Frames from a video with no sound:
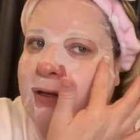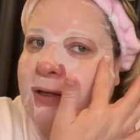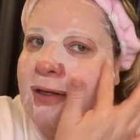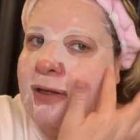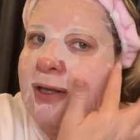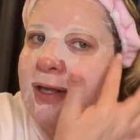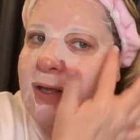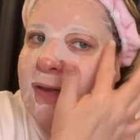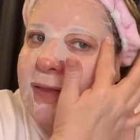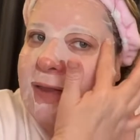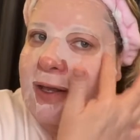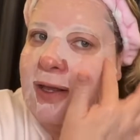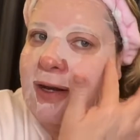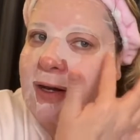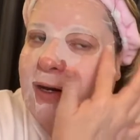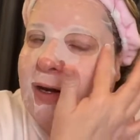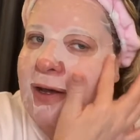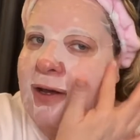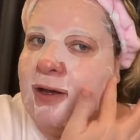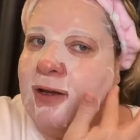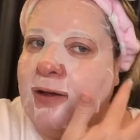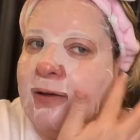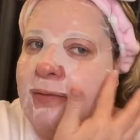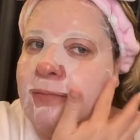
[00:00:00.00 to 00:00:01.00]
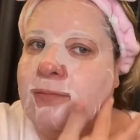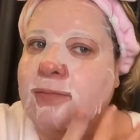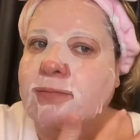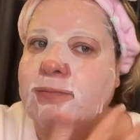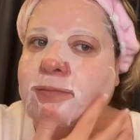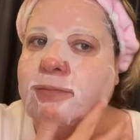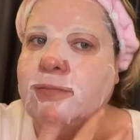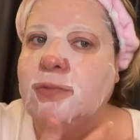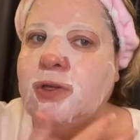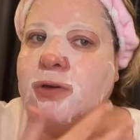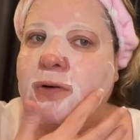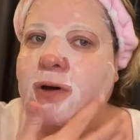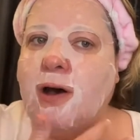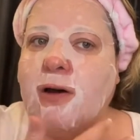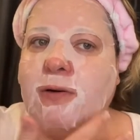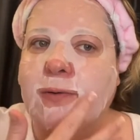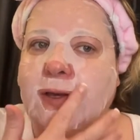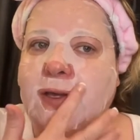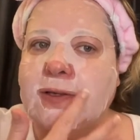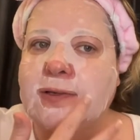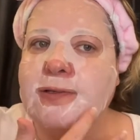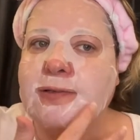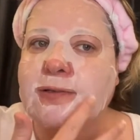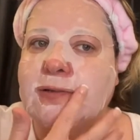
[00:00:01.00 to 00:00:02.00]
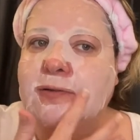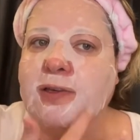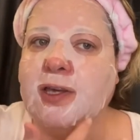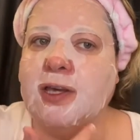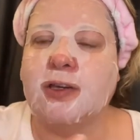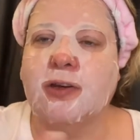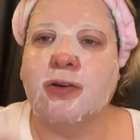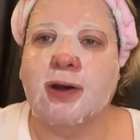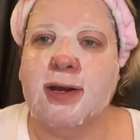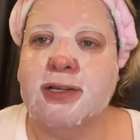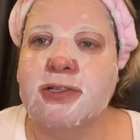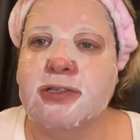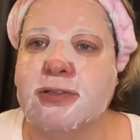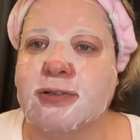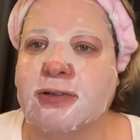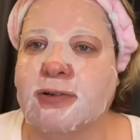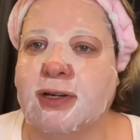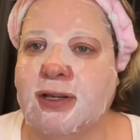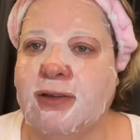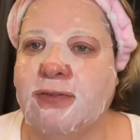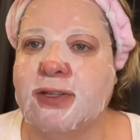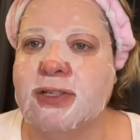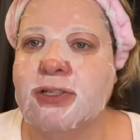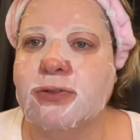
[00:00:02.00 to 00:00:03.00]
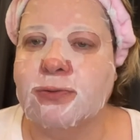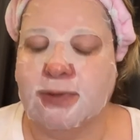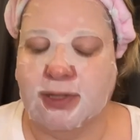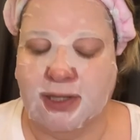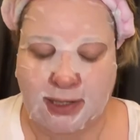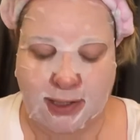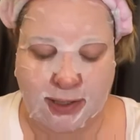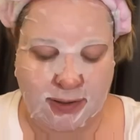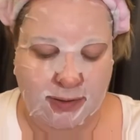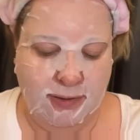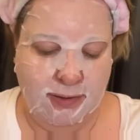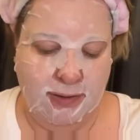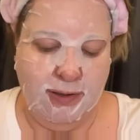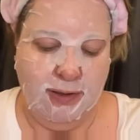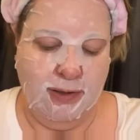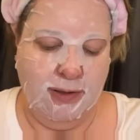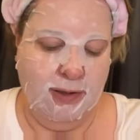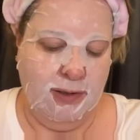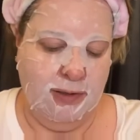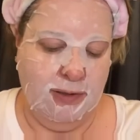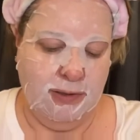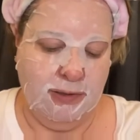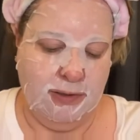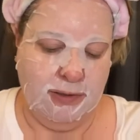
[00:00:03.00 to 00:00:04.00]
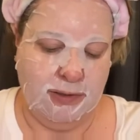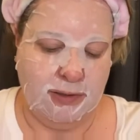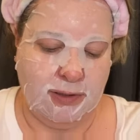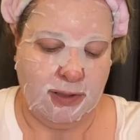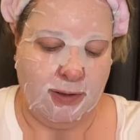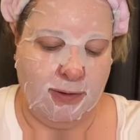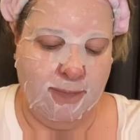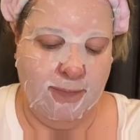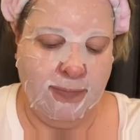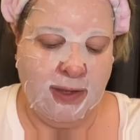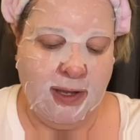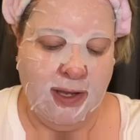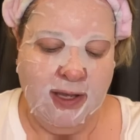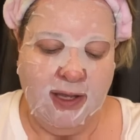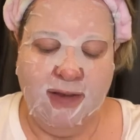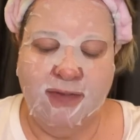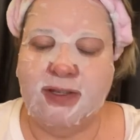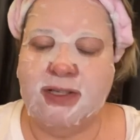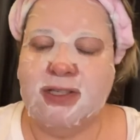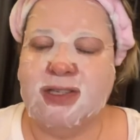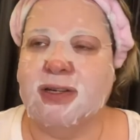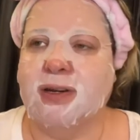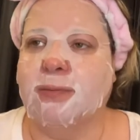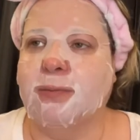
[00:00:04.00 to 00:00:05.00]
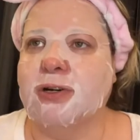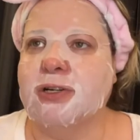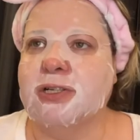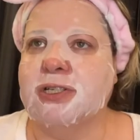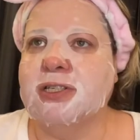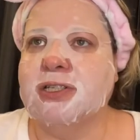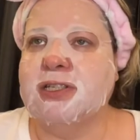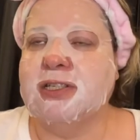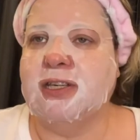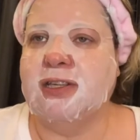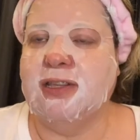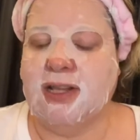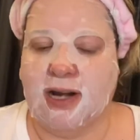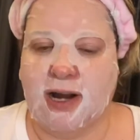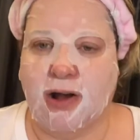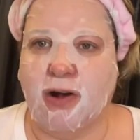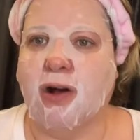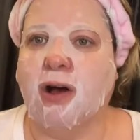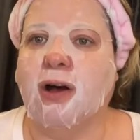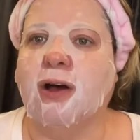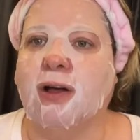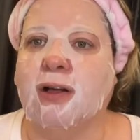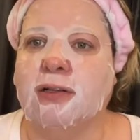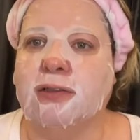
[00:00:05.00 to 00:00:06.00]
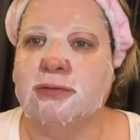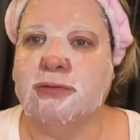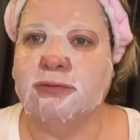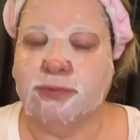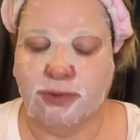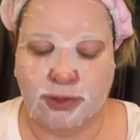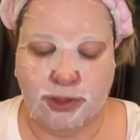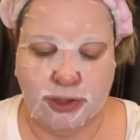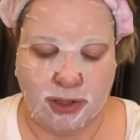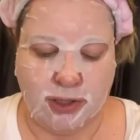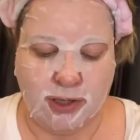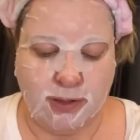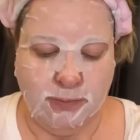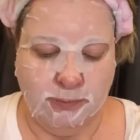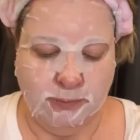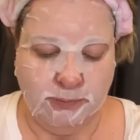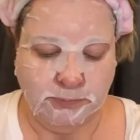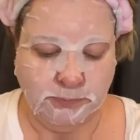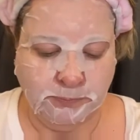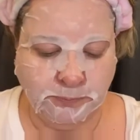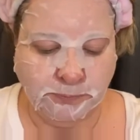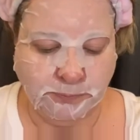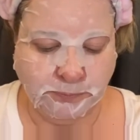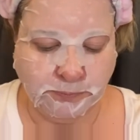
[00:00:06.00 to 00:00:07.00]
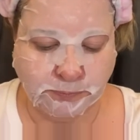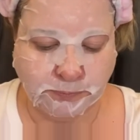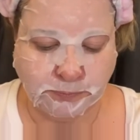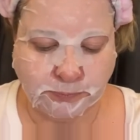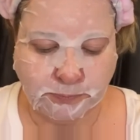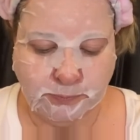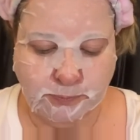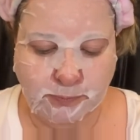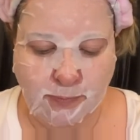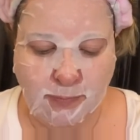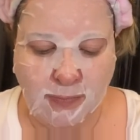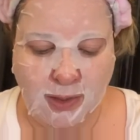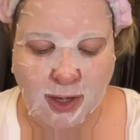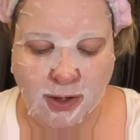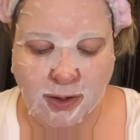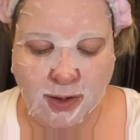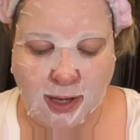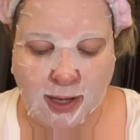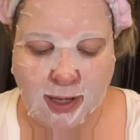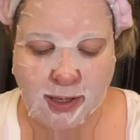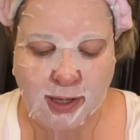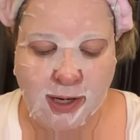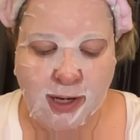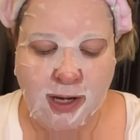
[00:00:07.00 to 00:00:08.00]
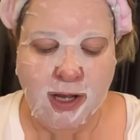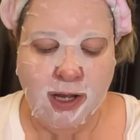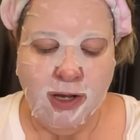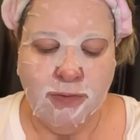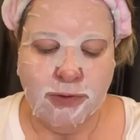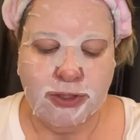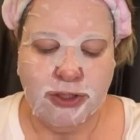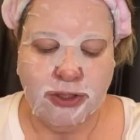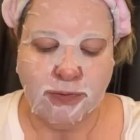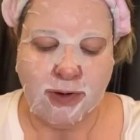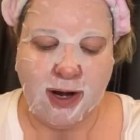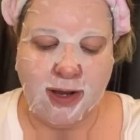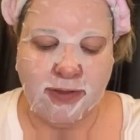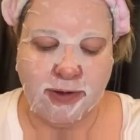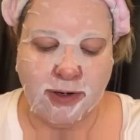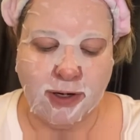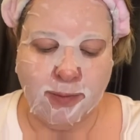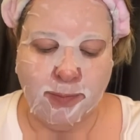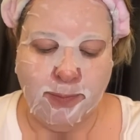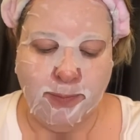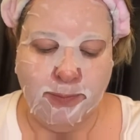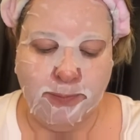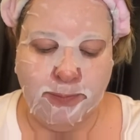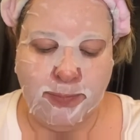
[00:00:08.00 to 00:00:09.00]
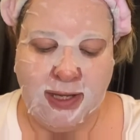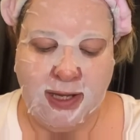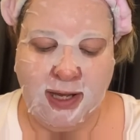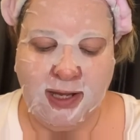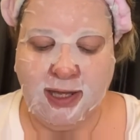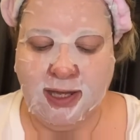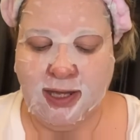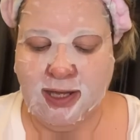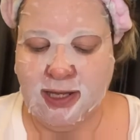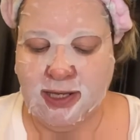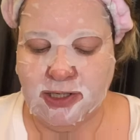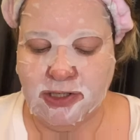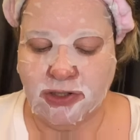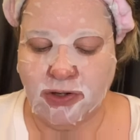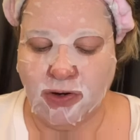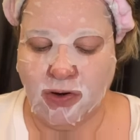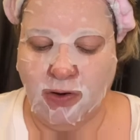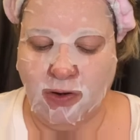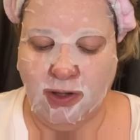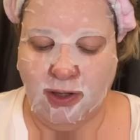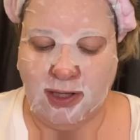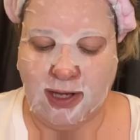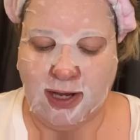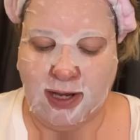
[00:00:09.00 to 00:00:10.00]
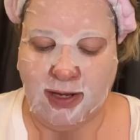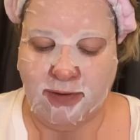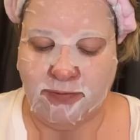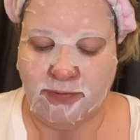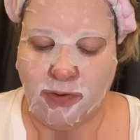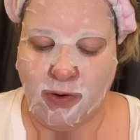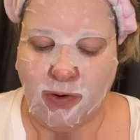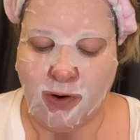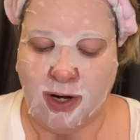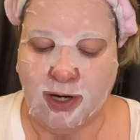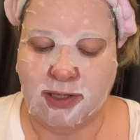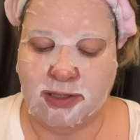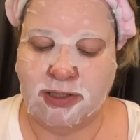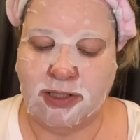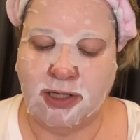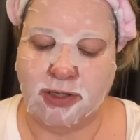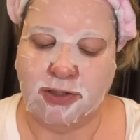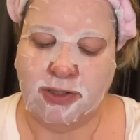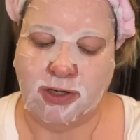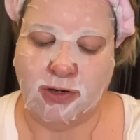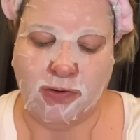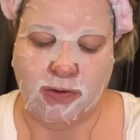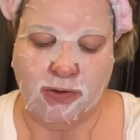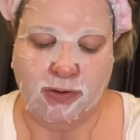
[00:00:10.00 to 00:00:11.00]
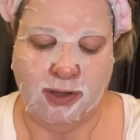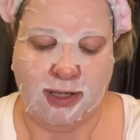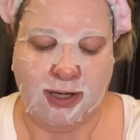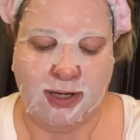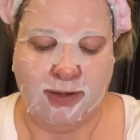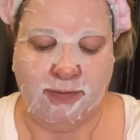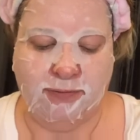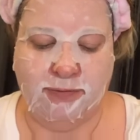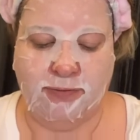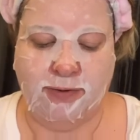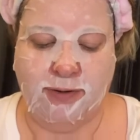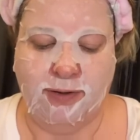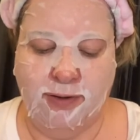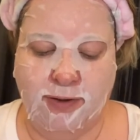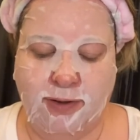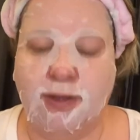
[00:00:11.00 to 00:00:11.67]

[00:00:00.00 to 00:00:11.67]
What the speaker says: And then you always get your answer eventually. So if it's an emergency, then I'll call for sure. Okay. Would you rather be a kid your whole life or an adult your whole life?